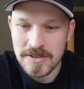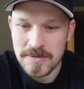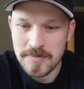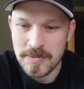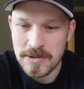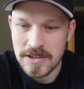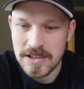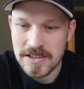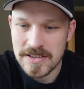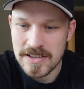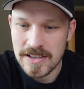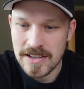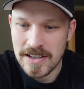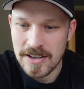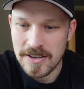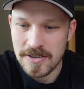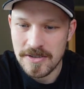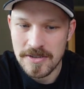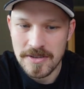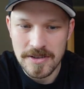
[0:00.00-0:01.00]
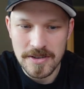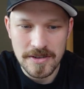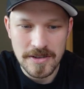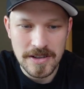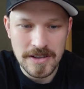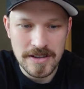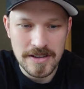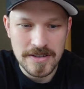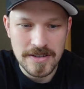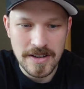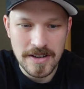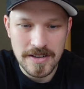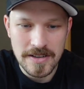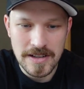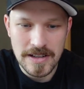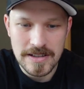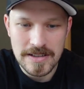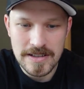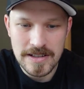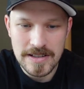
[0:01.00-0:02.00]
spirits and health during this
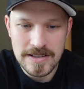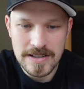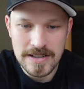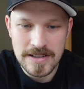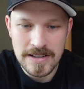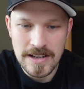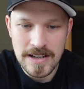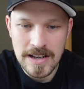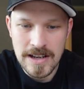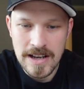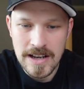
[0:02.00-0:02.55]
holiday season.